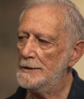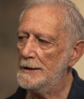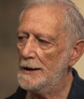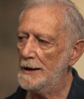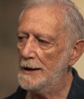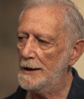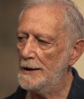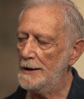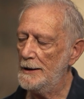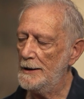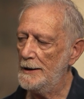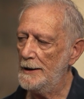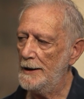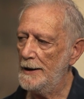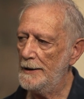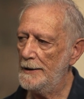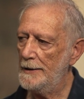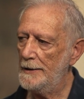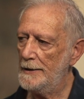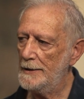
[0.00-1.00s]

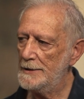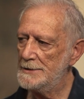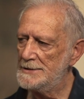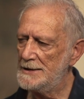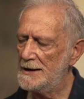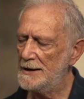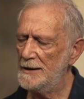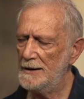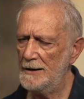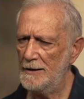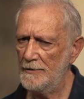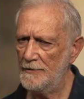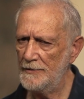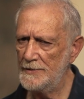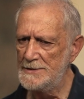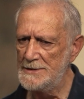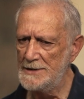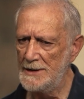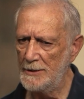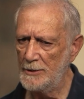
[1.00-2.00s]
an Israeli
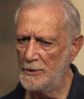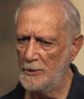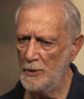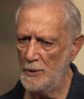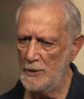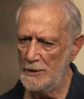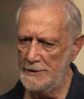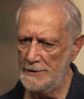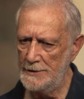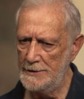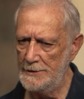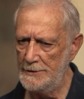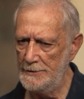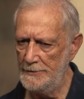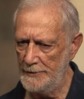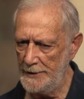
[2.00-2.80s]
officer called